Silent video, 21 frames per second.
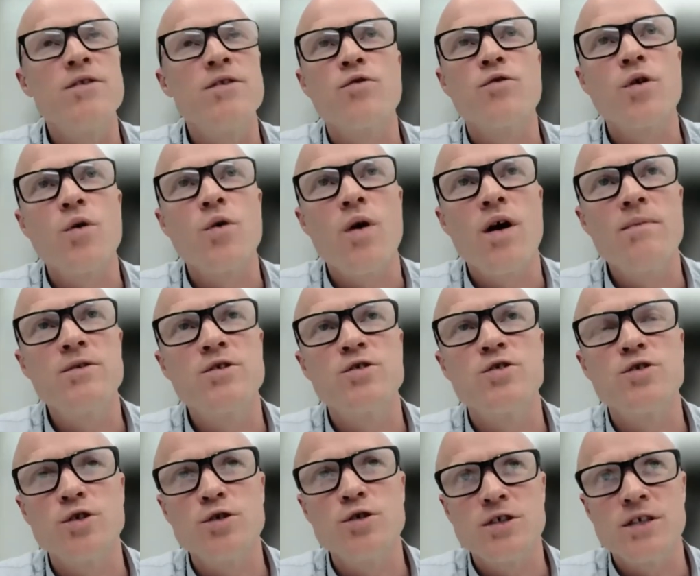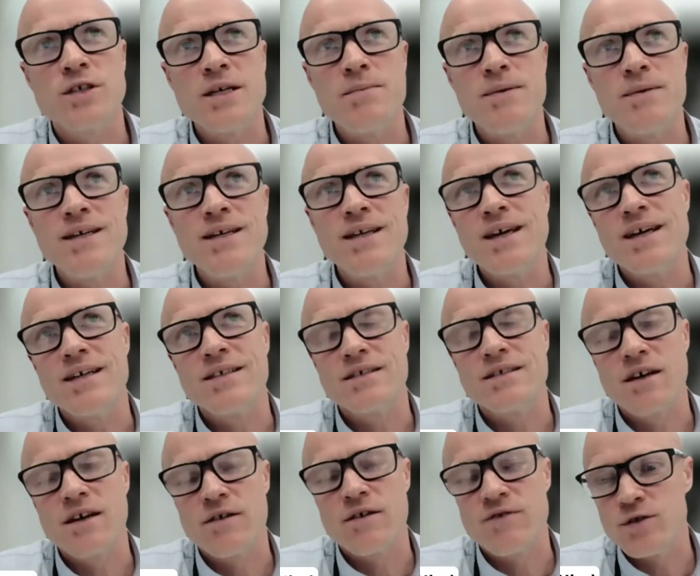I mean, the requirement to do CPD
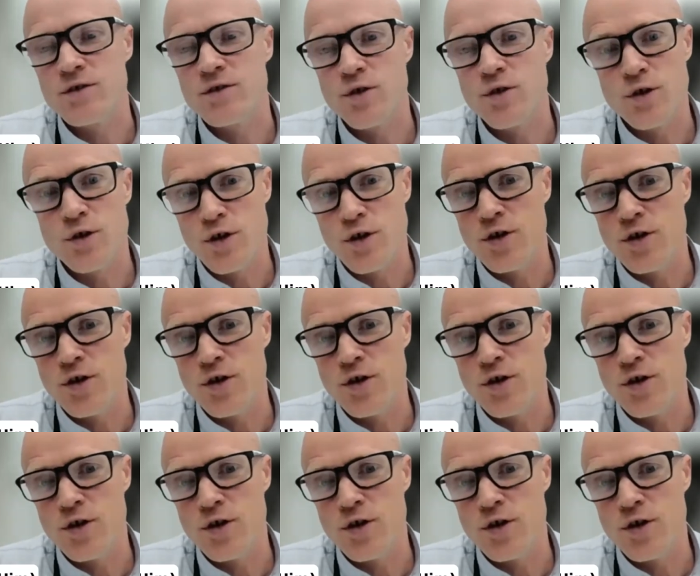itself is not